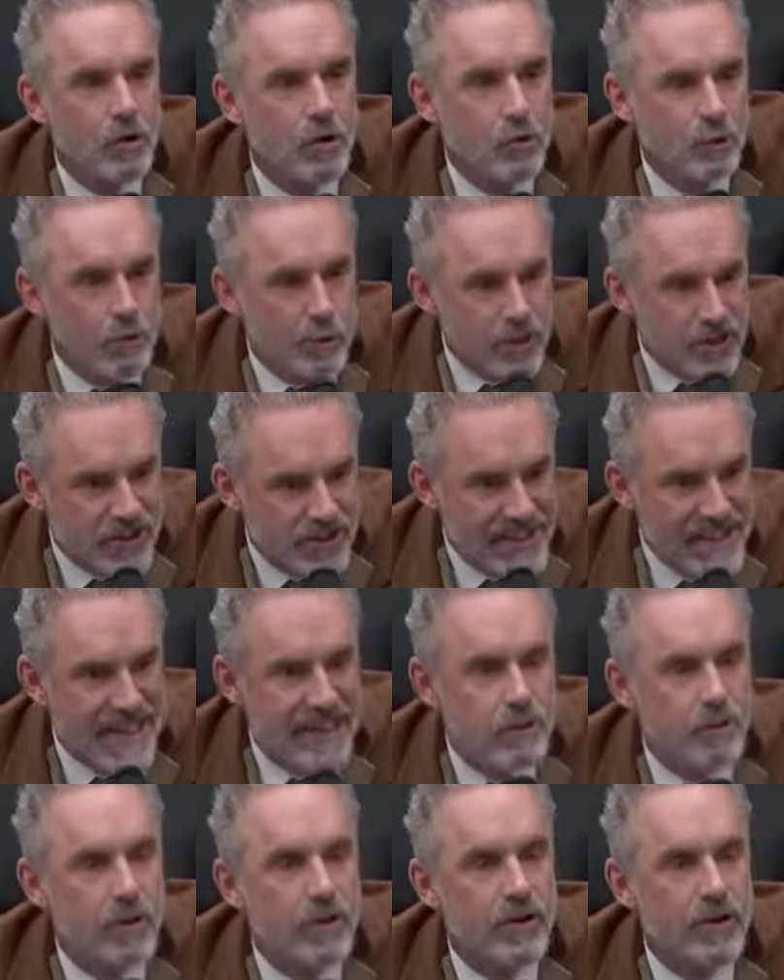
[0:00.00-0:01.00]
to
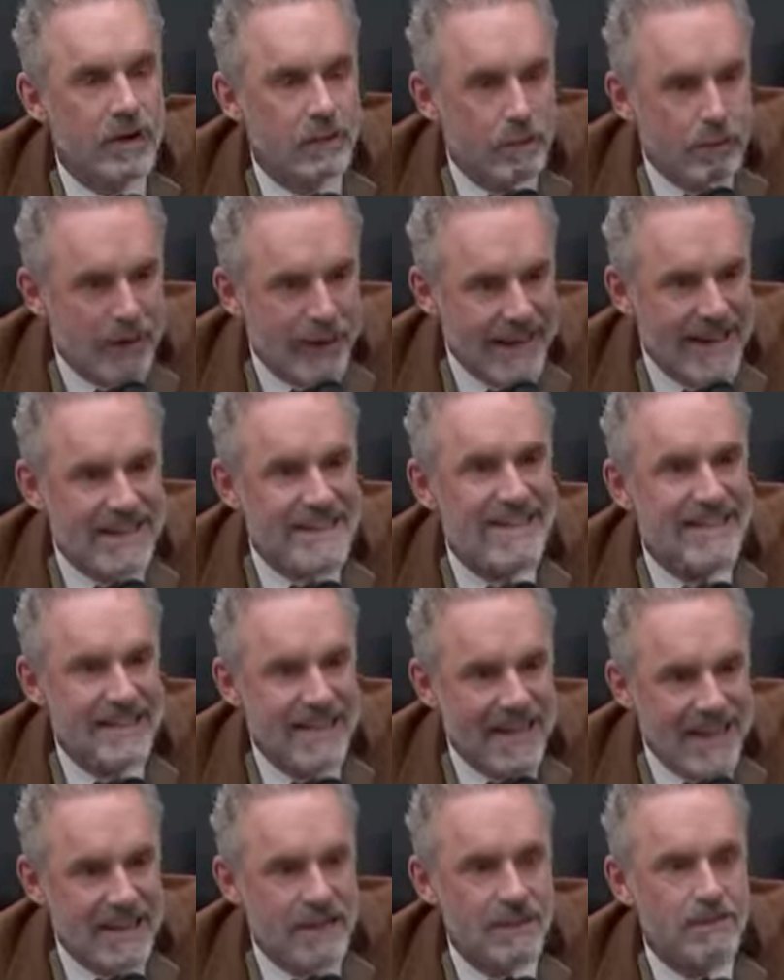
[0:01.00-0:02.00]
proceed with complaints
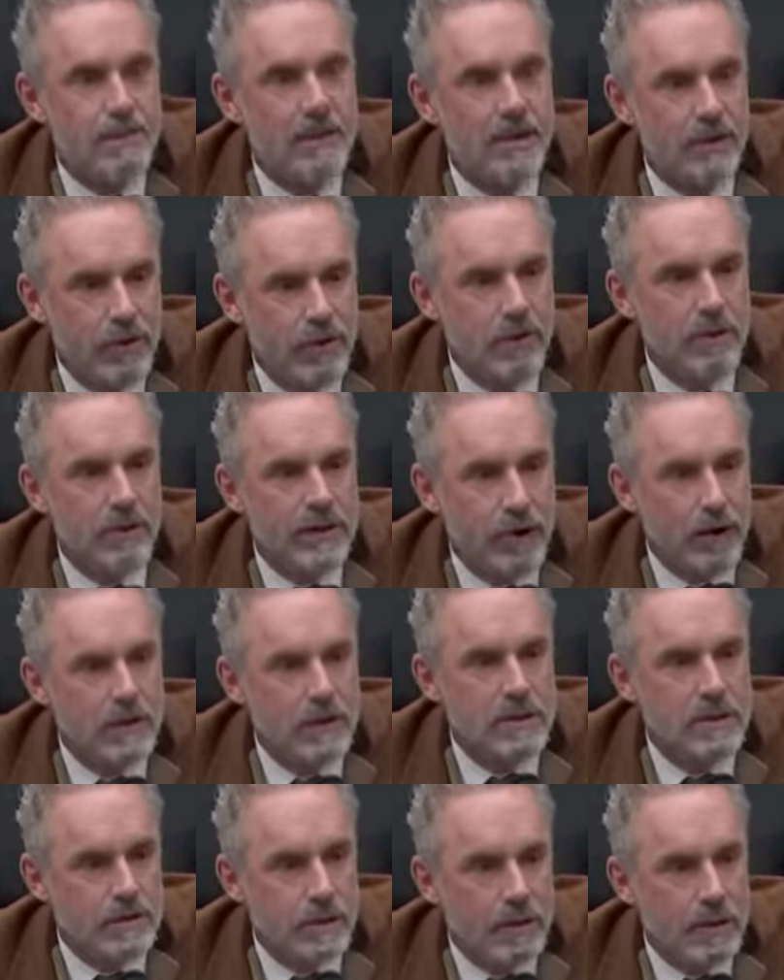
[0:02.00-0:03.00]
against me with
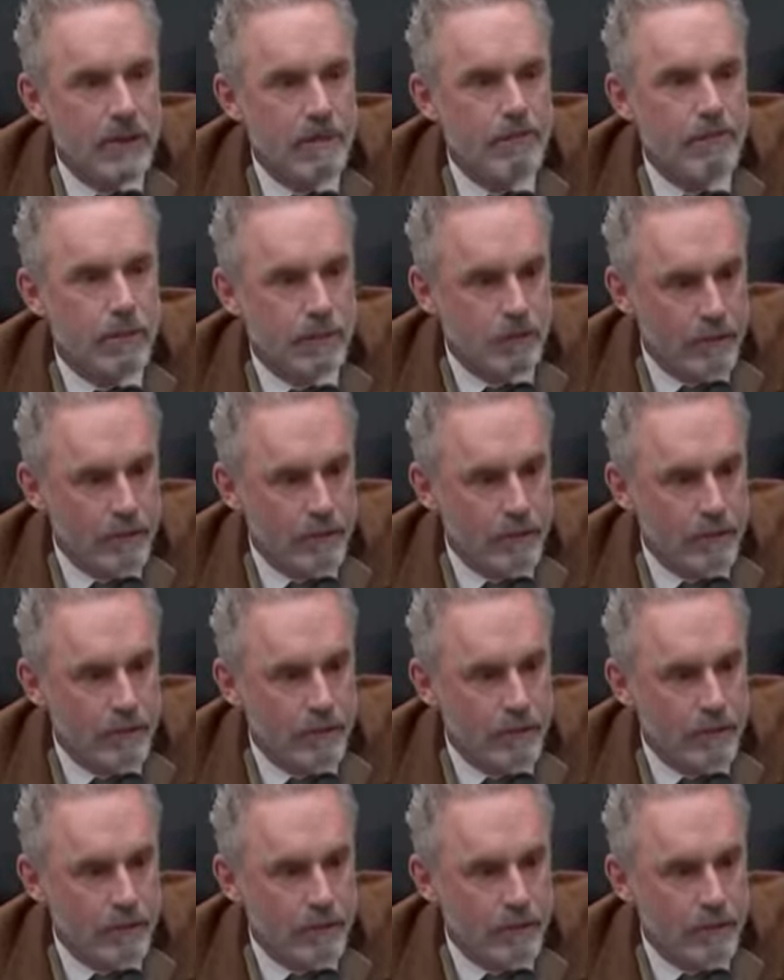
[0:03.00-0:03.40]
regards to my